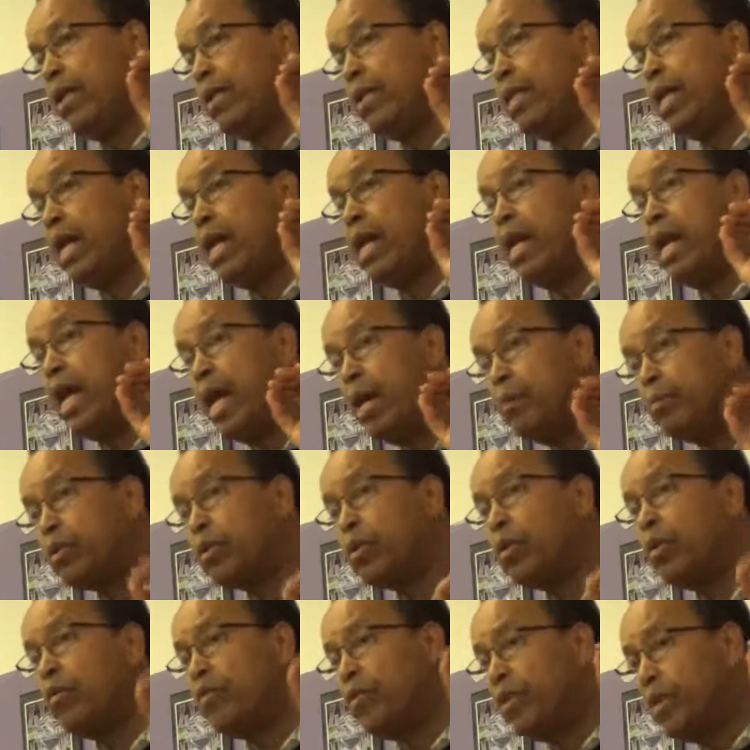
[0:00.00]
the
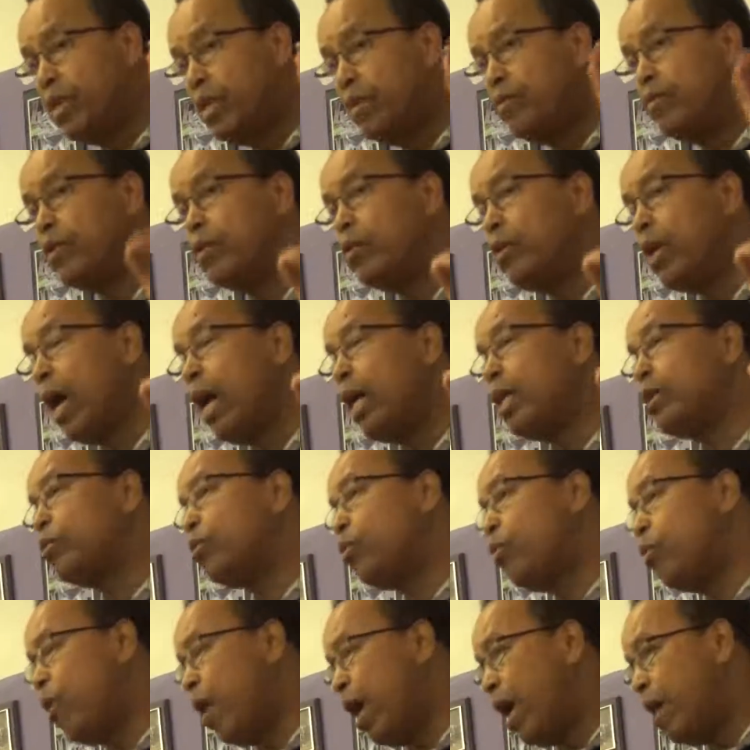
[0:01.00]
names of individuals
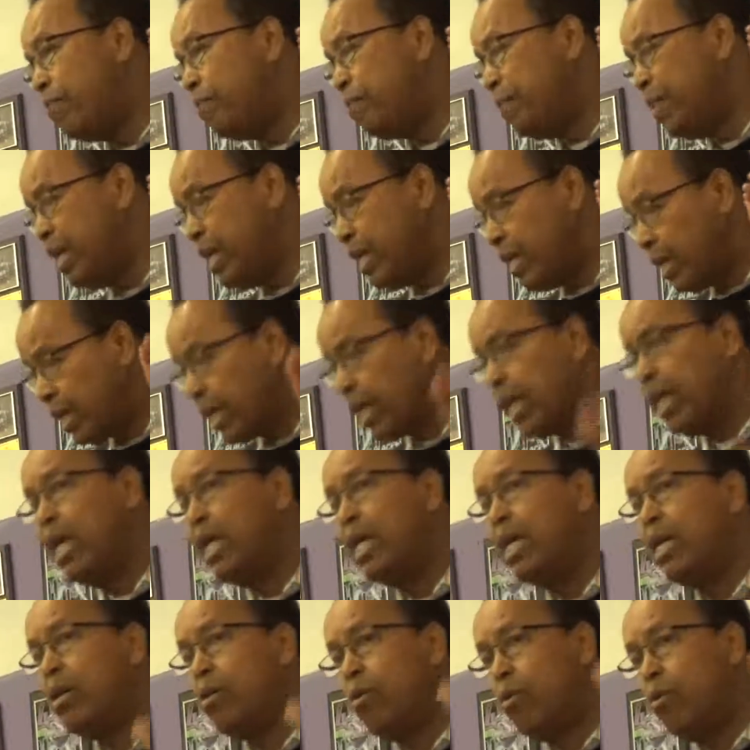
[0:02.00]
who have been
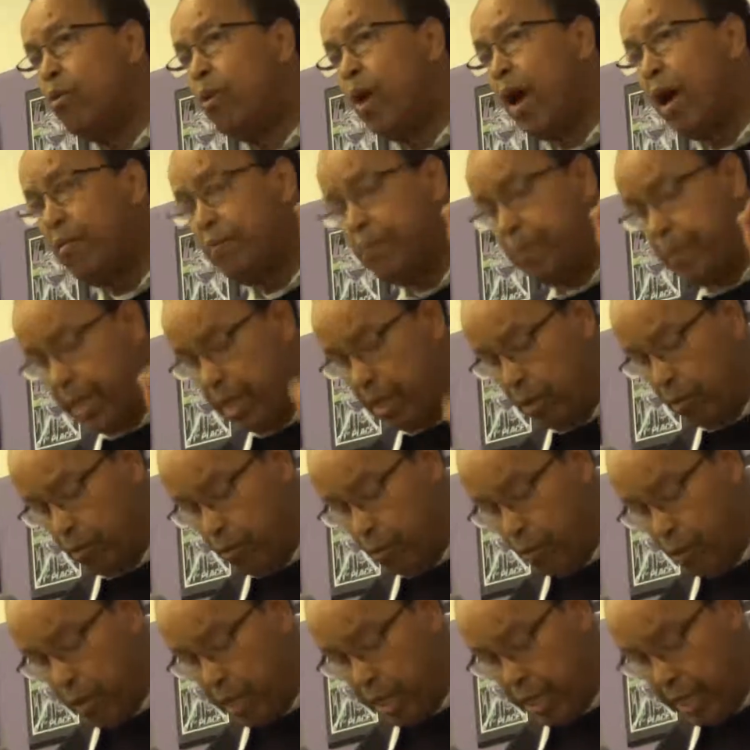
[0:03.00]
killed, who have
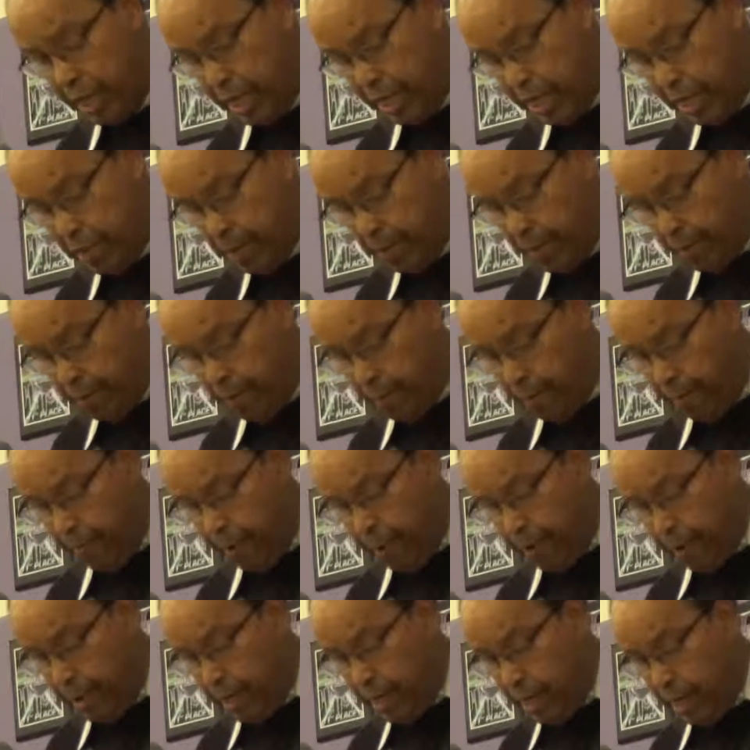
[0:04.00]
been wounded.
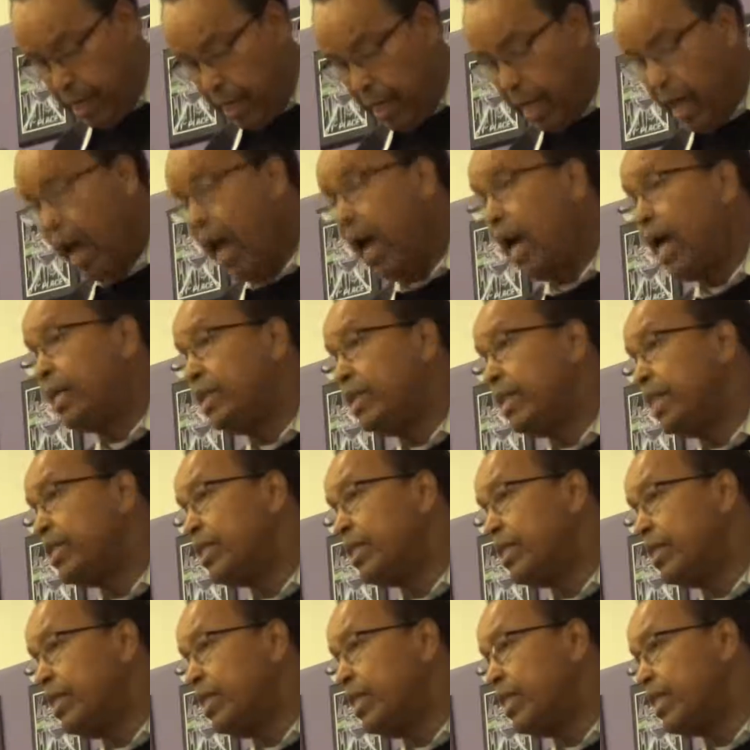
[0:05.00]

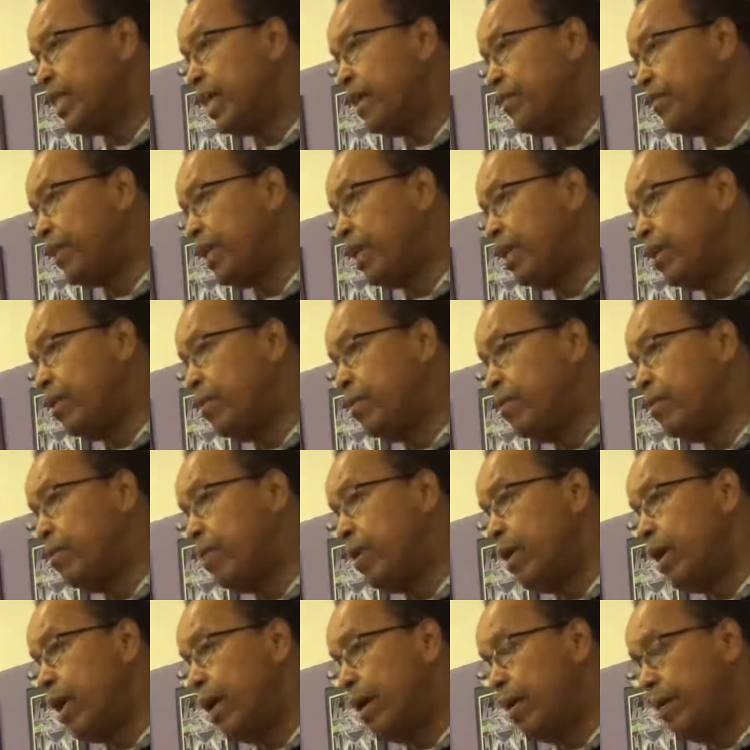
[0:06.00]
Just this
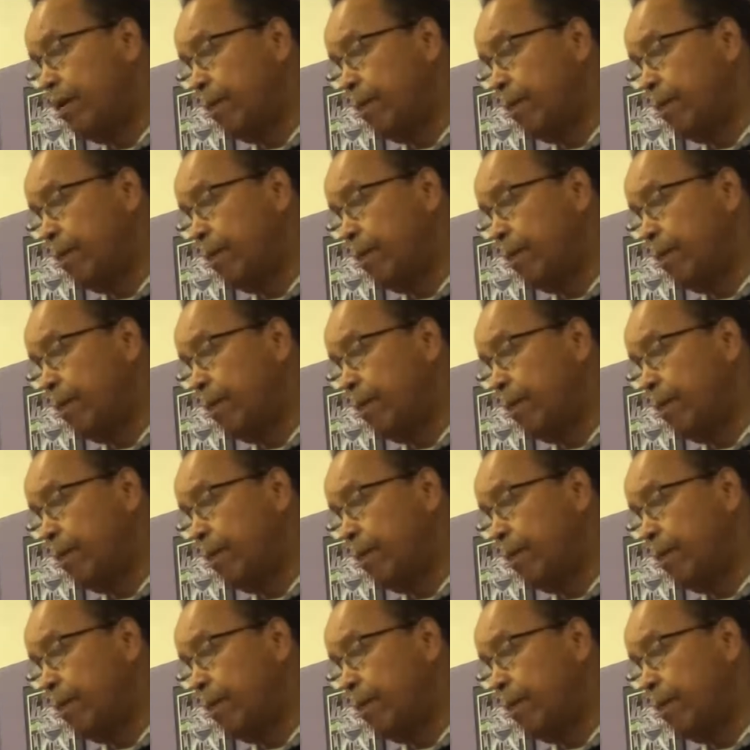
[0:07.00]
afternoon,